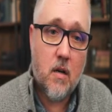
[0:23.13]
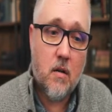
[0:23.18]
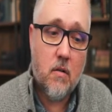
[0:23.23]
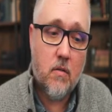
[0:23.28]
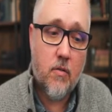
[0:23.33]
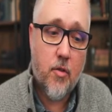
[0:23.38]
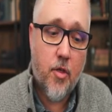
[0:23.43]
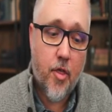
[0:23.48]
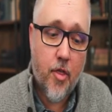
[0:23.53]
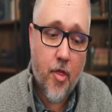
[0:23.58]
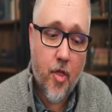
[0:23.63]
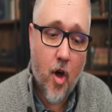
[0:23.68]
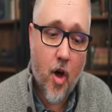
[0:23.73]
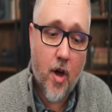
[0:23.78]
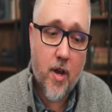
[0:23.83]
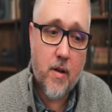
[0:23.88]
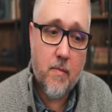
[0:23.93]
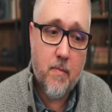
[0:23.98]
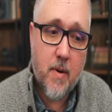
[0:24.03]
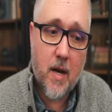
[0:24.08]

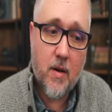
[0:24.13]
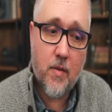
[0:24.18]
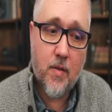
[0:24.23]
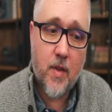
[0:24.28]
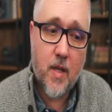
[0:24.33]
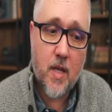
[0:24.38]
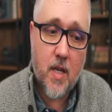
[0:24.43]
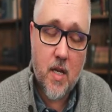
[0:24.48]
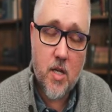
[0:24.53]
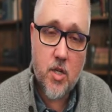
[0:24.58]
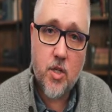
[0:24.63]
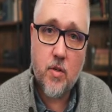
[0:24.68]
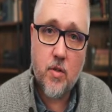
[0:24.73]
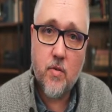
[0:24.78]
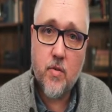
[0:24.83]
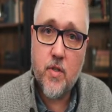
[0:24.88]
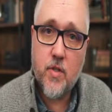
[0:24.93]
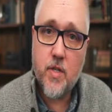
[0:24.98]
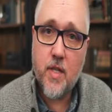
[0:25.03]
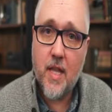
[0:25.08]
thought about the
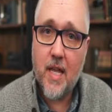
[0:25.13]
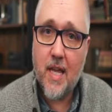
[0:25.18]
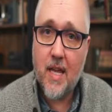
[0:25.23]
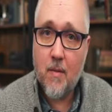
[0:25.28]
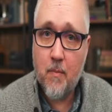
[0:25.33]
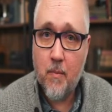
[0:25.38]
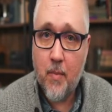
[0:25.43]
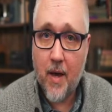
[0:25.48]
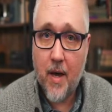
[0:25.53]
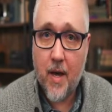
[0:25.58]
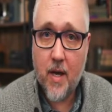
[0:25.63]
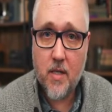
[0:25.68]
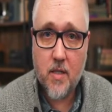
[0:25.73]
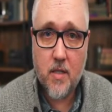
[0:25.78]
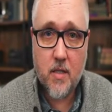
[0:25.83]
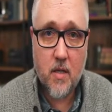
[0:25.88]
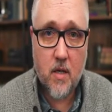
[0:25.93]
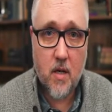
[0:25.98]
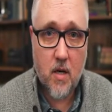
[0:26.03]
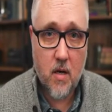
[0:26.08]
issues and the
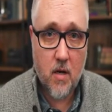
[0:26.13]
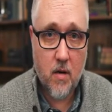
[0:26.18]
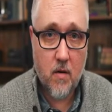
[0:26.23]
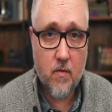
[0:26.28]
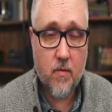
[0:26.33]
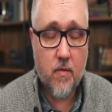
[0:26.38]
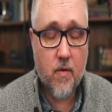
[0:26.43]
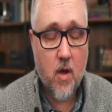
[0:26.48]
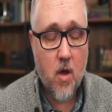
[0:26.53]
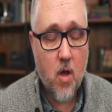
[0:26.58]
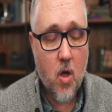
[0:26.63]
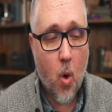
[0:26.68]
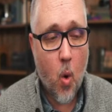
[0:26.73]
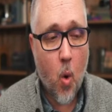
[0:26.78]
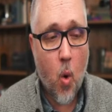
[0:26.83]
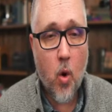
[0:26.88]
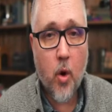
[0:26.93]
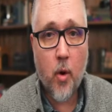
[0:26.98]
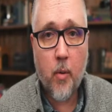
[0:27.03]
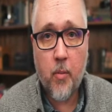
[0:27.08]
impacts of
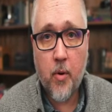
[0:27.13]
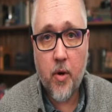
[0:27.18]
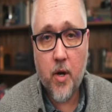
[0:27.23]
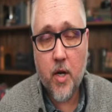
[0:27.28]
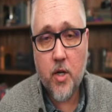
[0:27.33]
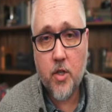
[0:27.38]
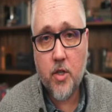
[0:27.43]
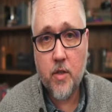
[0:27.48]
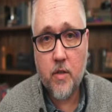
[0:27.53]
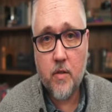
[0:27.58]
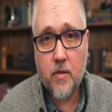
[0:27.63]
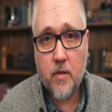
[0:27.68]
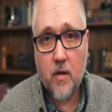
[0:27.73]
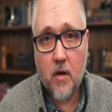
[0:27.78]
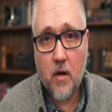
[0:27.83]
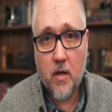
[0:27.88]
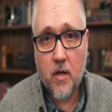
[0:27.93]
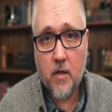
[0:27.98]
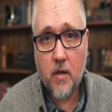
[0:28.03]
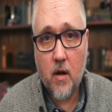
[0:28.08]
oil production
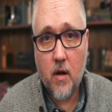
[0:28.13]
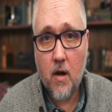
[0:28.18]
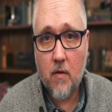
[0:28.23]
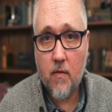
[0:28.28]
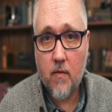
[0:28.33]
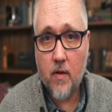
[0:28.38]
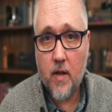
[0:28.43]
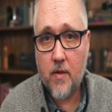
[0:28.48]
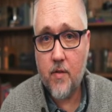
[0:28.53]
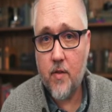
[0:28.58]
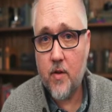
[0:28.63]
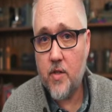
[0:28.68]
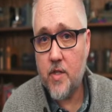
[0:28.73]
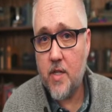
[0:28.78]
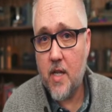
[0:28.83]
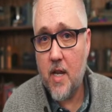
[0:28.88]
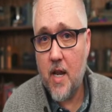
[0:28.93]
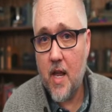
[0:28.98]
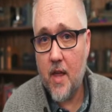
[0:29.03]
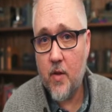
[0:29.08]
on conflict. There's
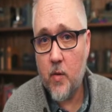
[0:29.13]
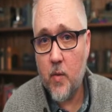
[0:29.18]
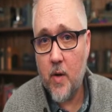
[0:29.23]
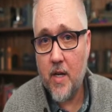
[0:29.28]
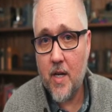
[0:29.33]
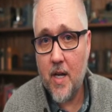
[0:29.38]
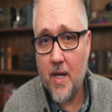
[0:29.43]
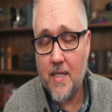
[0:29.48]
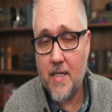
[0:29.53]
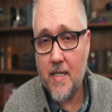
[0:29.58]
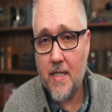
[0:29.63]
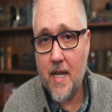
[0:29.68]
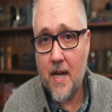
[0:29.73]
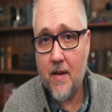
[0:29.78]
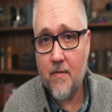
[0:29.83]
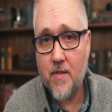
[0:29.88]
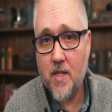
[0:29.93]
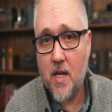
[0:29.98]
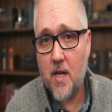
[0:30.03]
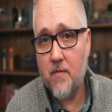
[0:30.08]
another one I didn't
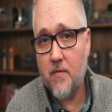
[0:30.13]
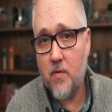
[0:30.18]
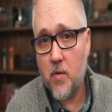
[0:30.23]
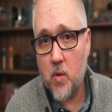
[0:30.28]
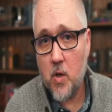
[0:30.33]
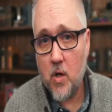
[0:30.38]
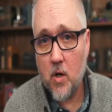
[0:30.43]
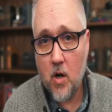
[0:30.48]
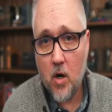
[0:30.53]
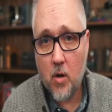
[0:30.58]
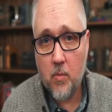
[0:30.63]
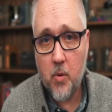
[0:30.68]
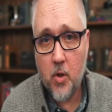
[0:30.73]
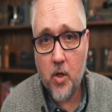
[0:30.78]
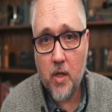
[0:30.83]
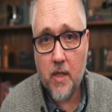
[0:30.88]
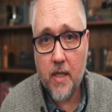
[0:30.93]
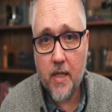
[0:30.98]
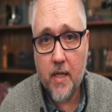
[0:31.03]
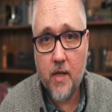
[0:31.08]
have time for. I'll put
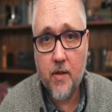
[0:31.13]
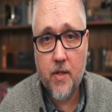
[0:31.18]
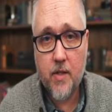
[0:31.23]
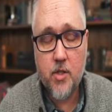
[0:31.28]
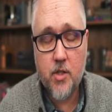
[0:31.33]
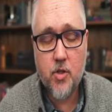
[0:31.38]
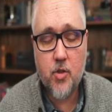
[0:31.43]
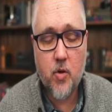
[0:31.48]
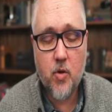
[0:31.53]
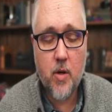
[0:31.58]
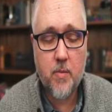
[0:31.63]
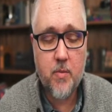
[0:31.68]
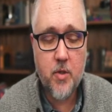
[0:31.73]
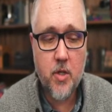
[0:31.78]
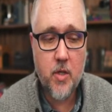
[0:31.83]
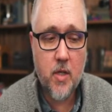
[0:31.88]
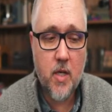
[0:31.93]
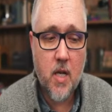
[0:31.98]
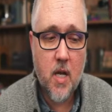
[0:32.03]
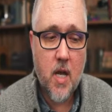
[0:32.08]
a link in the
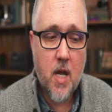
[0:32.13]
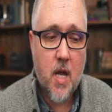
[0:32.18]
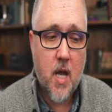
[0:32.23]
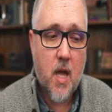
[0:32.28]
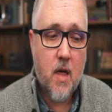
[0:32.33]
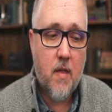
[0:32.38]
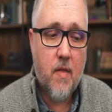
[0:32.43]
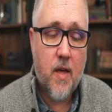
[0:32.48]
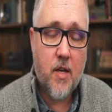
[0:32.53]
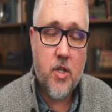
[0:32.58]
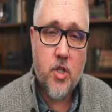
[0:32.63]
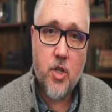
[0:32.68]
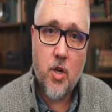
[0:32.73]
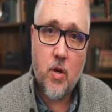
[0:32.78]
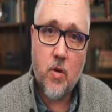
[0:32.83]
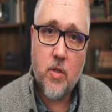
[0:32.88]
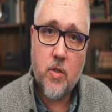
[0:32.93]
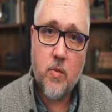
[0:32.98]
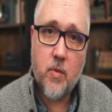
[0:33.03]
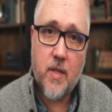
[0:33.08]
description that
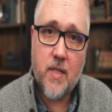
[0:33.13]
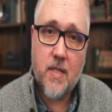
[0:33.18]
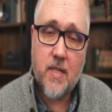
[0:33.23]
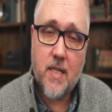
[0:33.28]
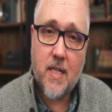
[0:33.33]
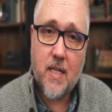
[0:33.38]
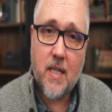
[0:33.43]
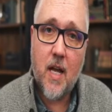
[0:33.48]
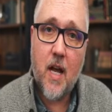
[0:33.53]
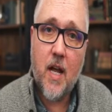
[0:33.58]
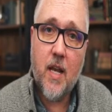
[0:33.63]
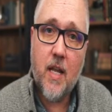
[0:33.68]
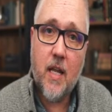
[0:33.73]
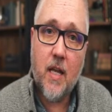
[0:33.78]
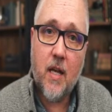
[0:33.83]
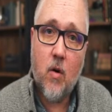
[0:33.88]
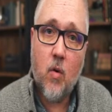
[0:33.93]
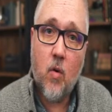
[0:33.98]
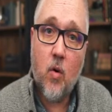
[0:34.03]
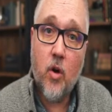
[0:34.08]
shows with the
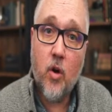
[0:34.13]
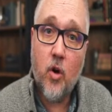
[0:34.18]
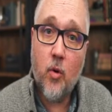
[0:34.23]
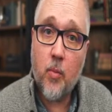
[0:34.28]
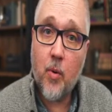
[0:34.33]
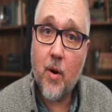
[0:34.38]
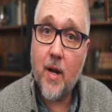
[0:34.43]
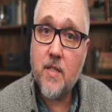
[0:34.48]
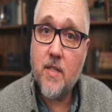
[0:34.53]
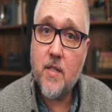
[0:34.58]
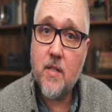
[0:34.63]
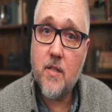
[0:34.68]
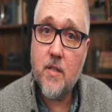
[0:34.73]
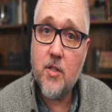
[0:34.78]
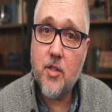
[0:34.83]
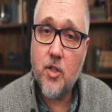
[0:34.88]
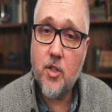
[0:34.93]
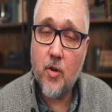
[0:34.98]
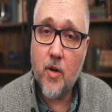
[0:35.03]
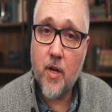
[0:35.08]
declining oil
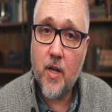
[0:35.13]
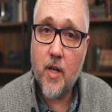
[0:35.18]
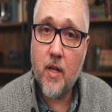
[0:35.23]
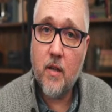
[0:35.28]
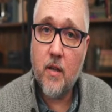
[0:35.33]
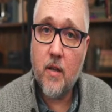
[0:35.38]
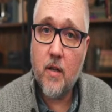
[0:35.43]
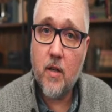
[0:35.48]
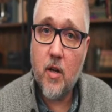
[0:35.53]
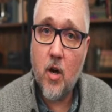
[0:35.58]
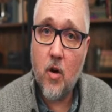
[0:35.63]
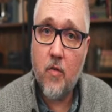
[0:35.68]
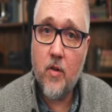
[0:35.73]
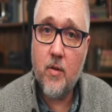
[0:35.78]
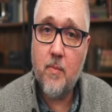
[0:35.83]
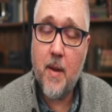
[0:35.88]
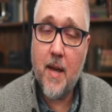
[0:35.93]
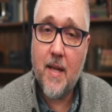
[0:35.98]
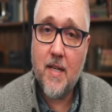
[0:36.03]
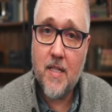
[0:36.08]
prices during the
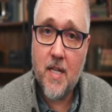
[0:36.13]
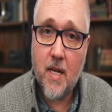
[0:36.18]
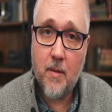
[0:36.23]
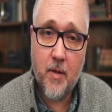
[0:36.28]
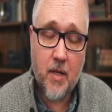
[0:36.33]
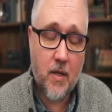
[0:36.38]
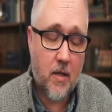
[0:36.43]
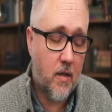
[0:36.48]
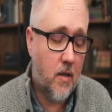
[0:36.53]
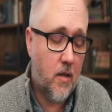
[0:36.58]
COVID pandemic